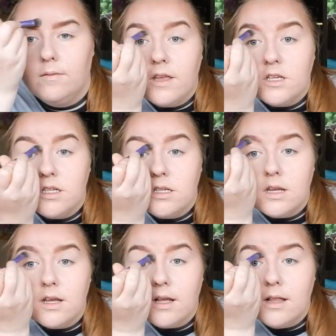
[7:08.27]
This just
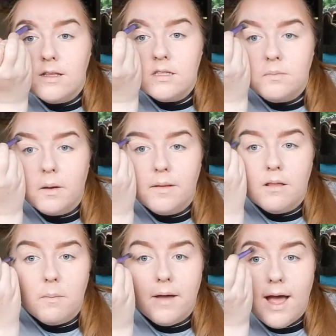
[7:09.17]
cleans them up a
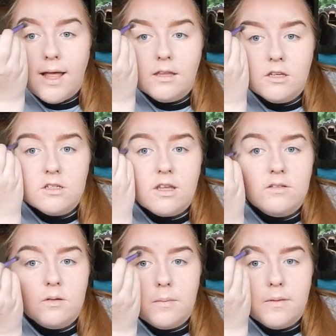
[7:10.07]
little bit and it just
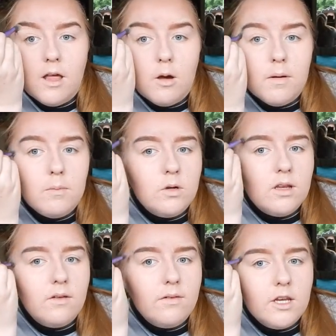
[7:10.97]
gives them a little bit more
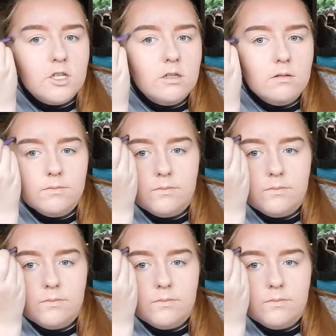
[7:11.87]
definition.